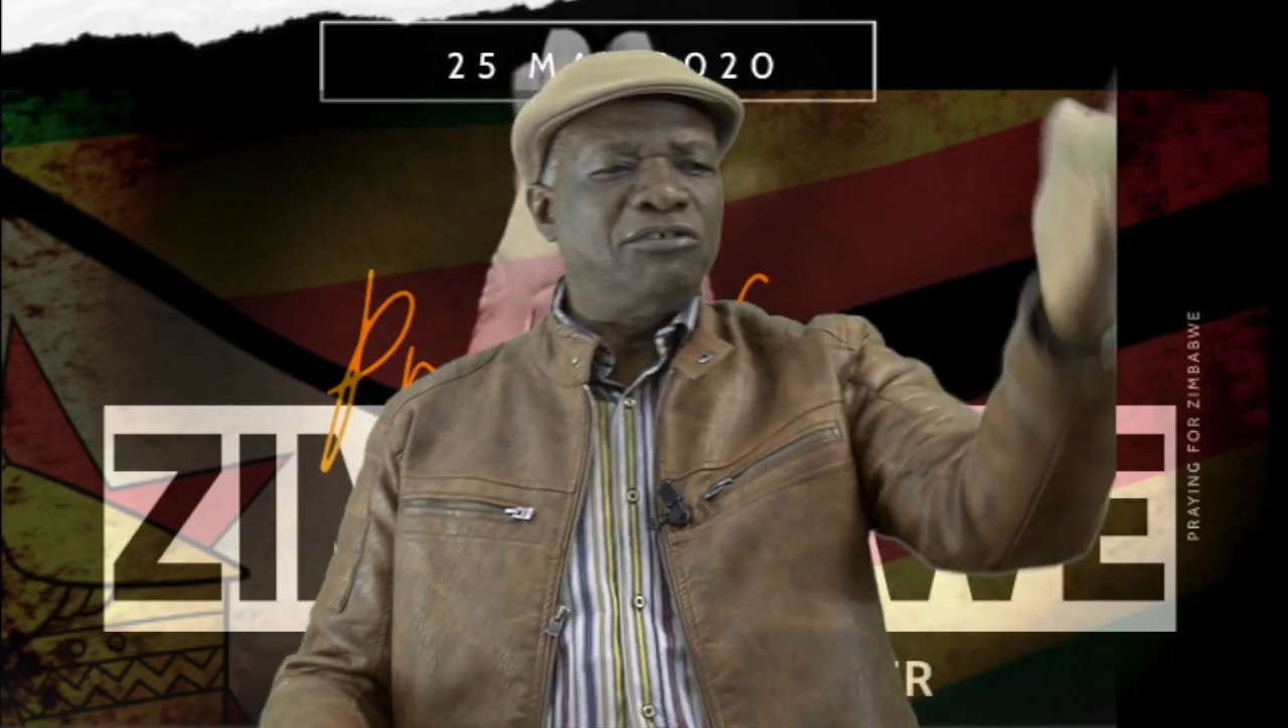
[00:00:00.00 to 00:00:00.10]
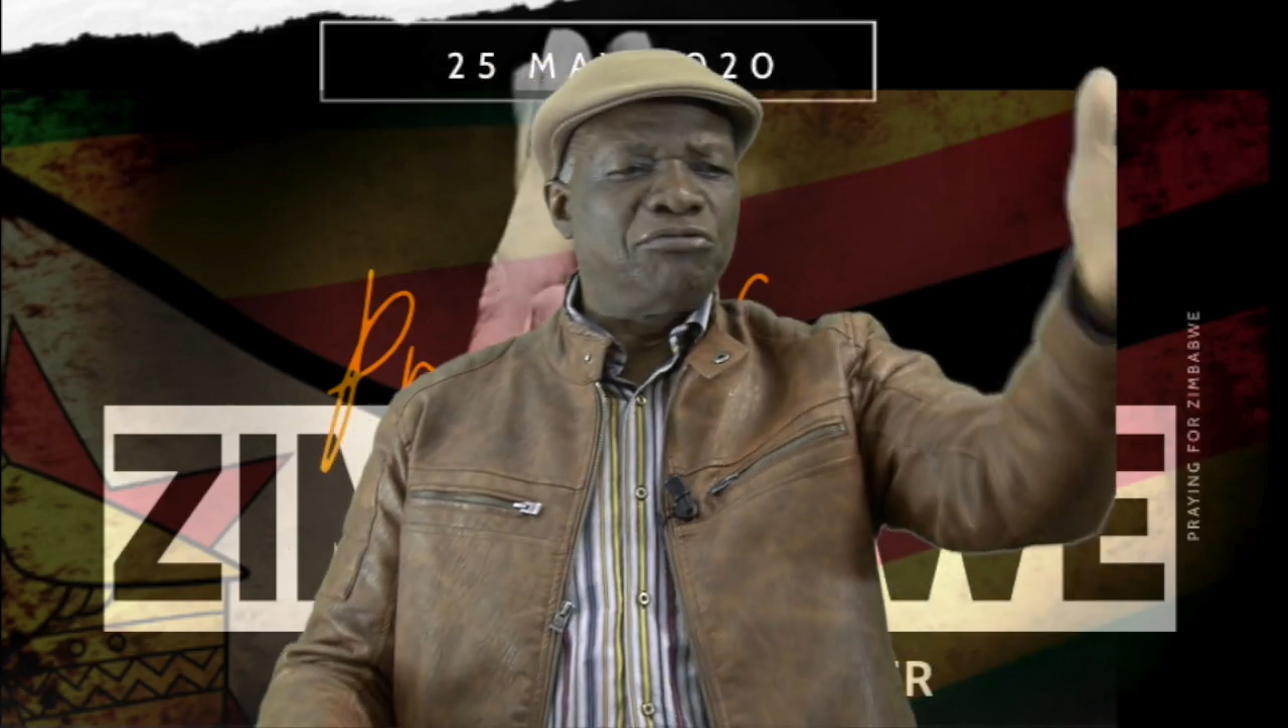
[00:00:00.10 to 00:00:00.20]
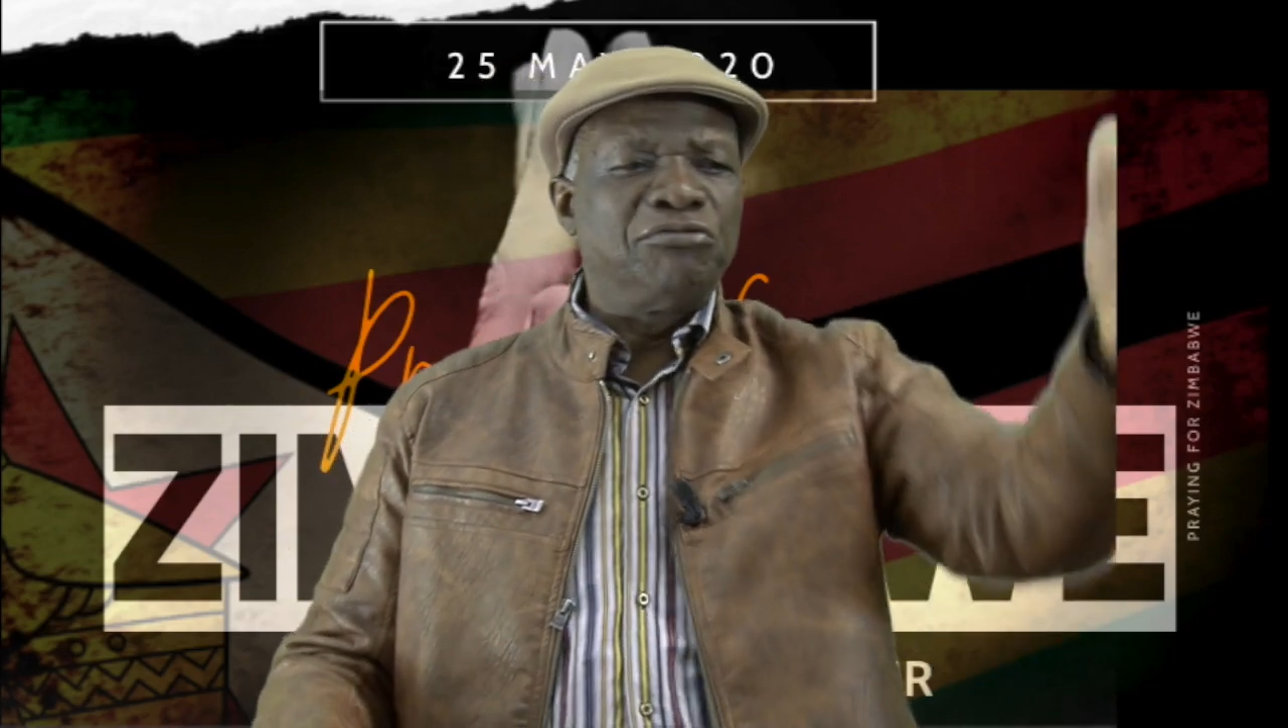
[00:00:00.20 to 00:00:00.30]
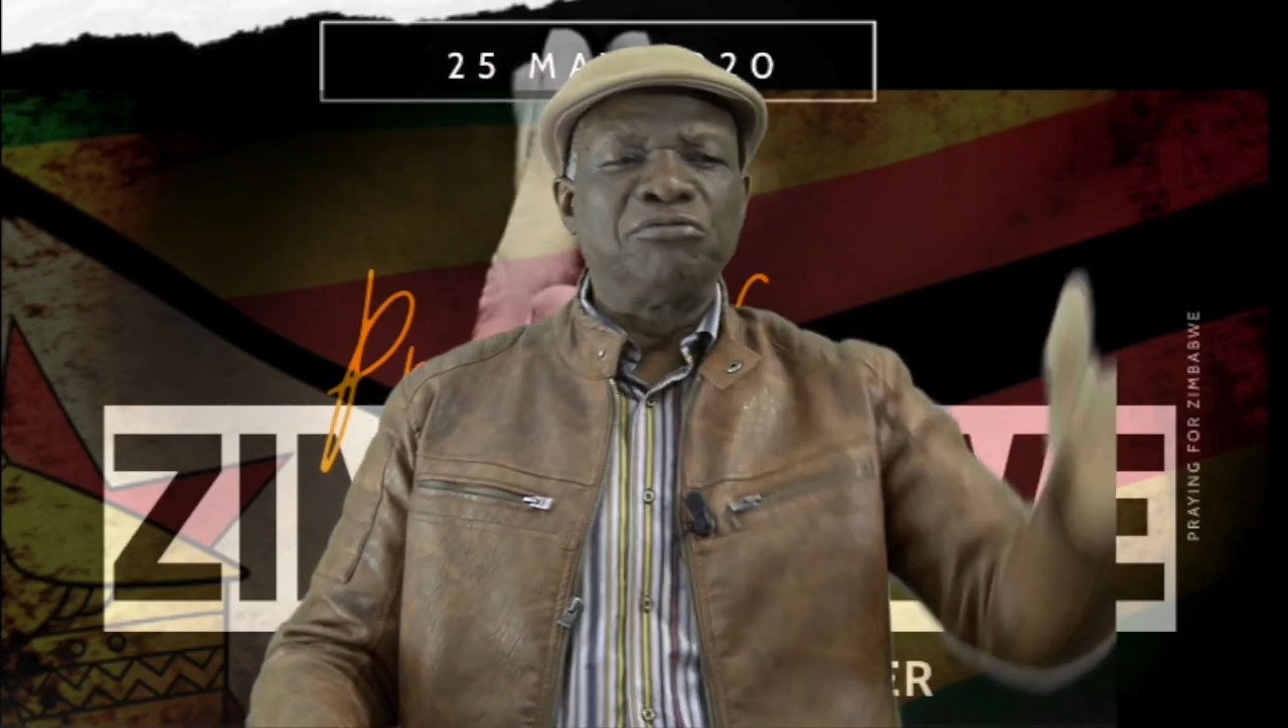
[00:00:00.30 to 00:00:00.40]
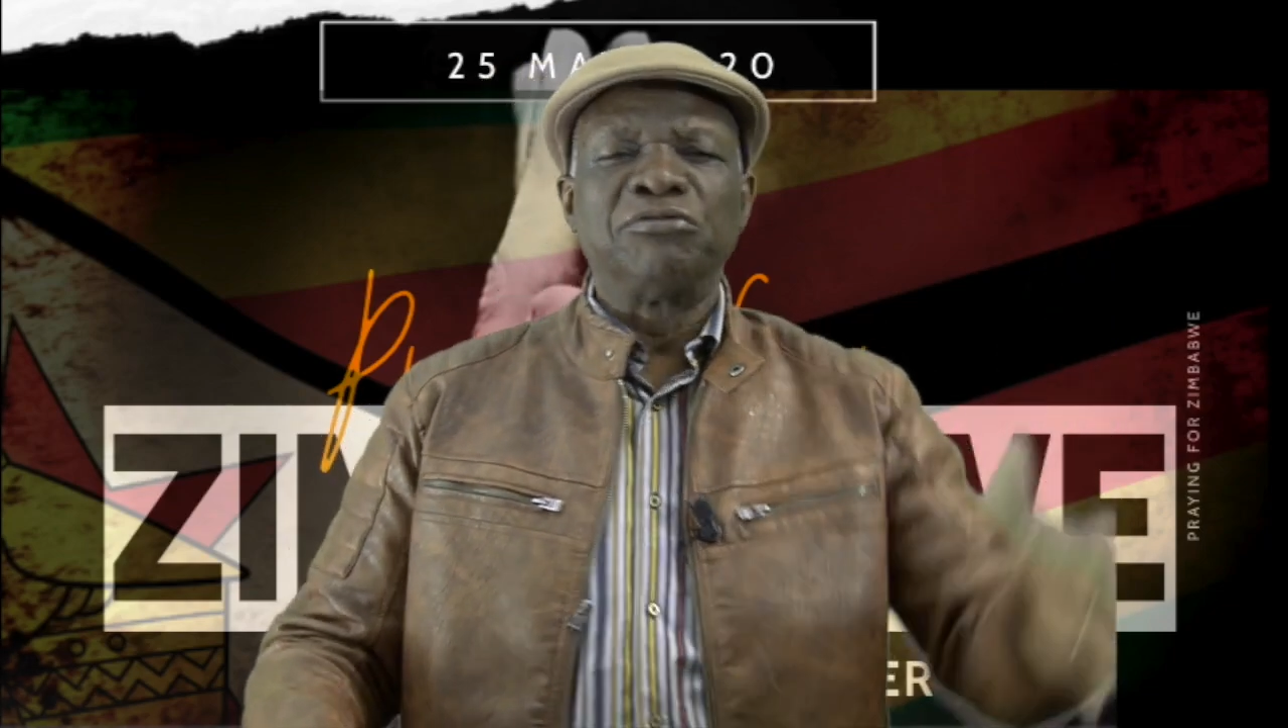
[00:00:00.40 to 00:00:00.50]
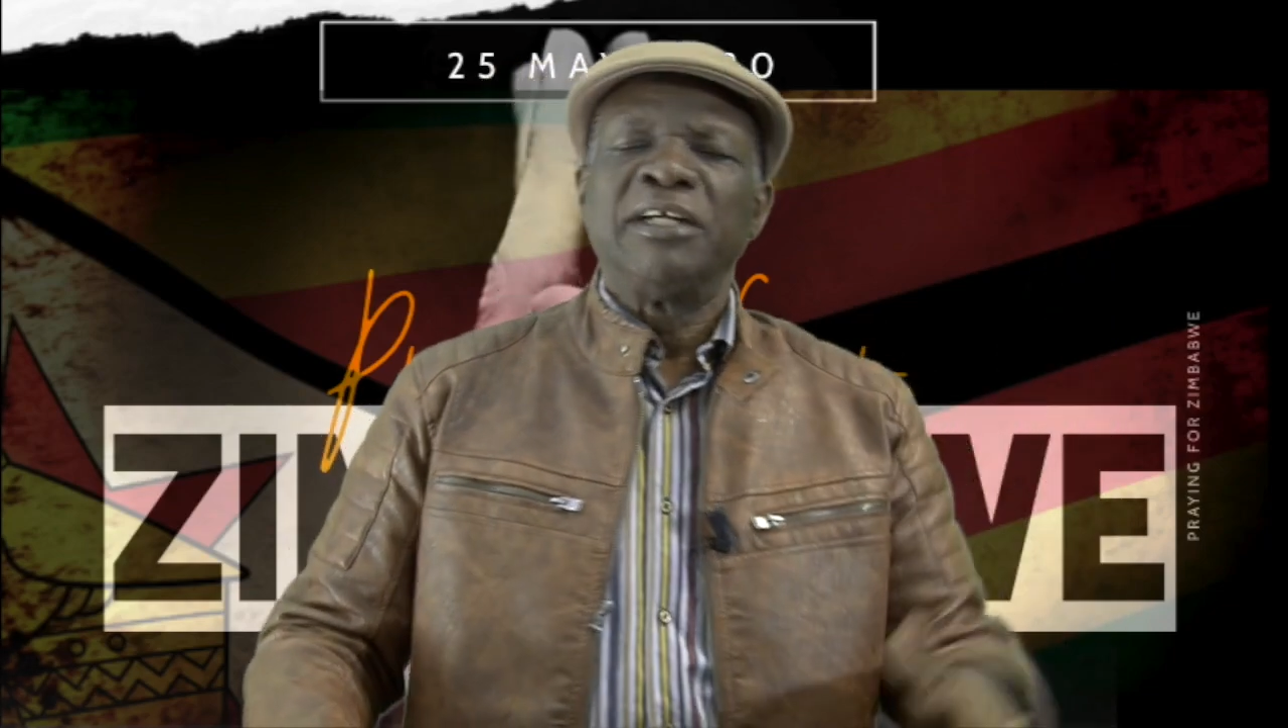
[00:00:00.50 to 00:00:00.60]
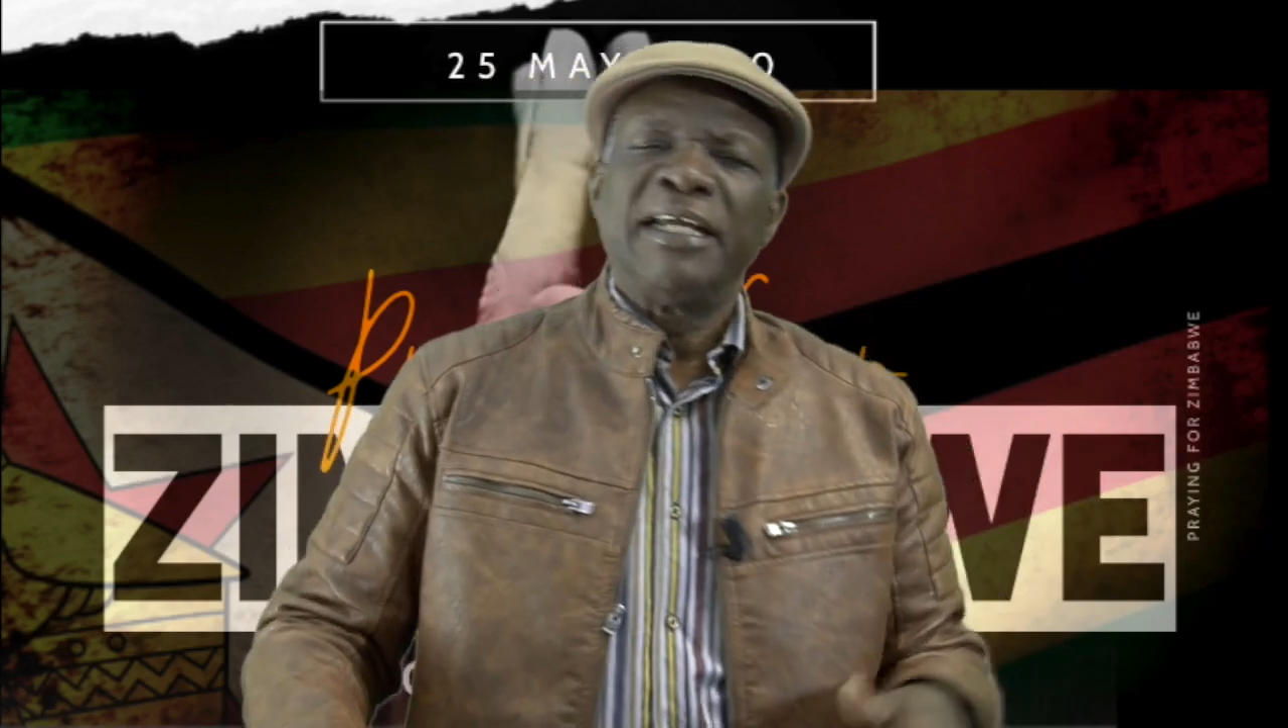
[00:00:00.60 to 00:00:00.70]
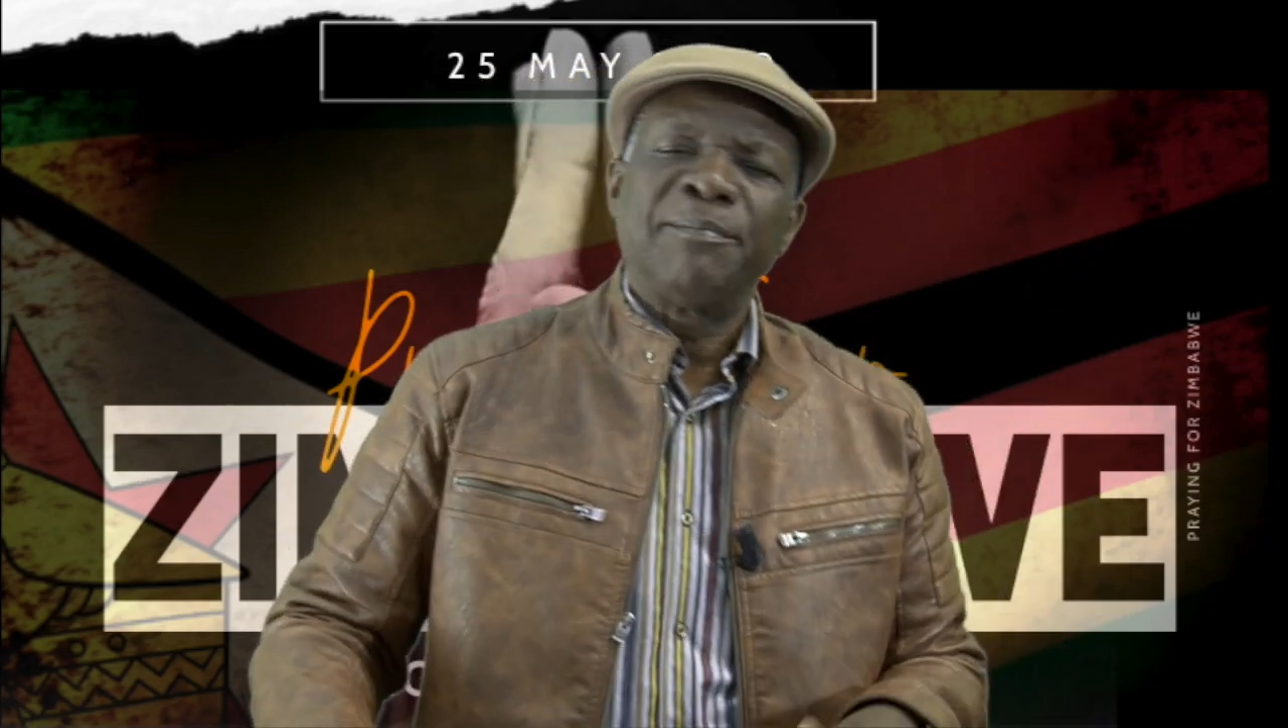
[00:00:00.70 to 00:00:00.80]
to